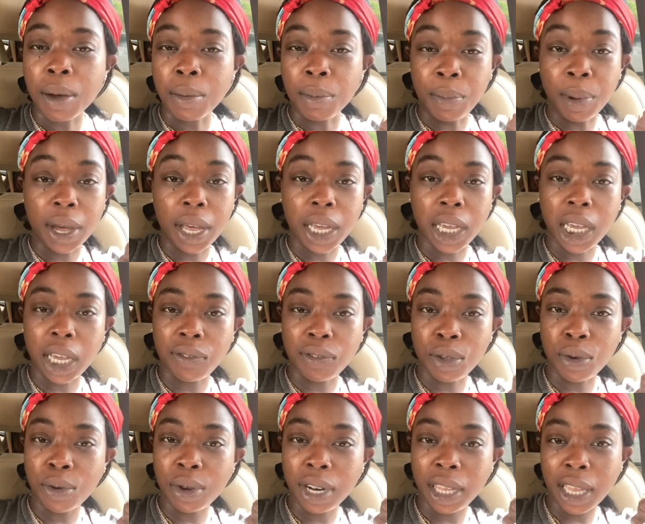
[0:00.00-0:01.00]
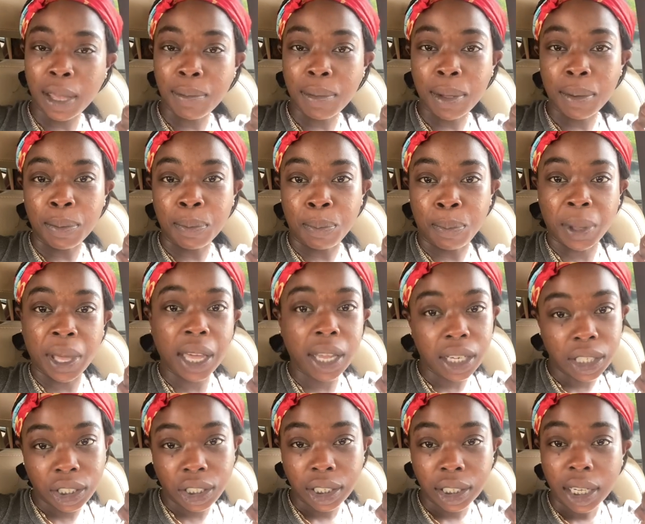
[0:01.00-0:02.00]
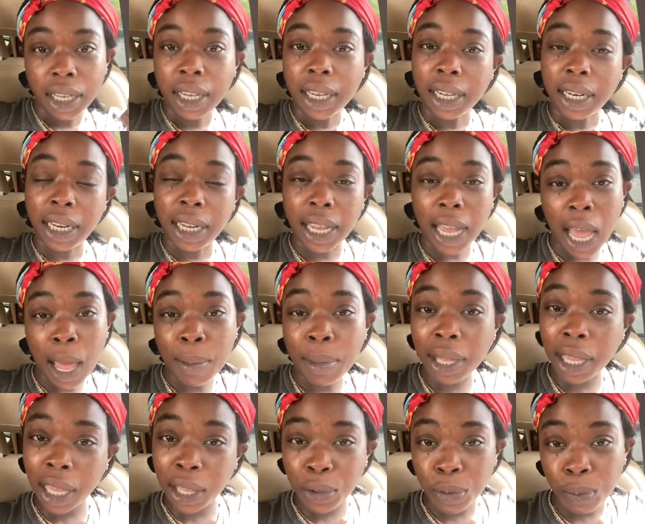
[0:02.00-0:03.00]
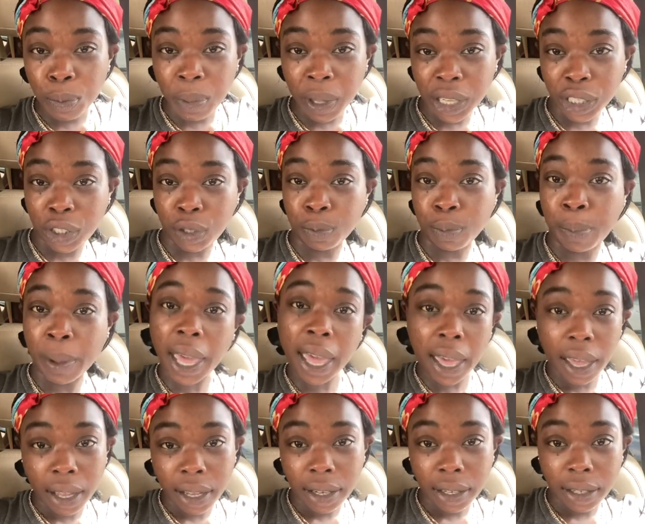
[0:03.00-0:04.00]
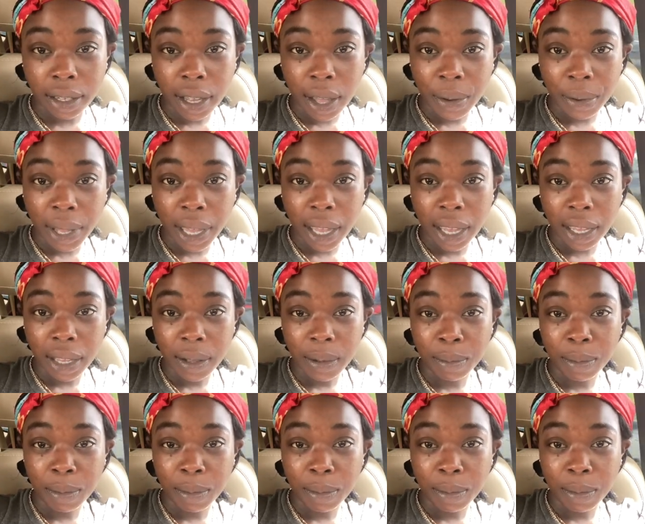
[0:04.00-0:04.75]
But if you wanna give me bitch, then I'ma give you bitch back, okay?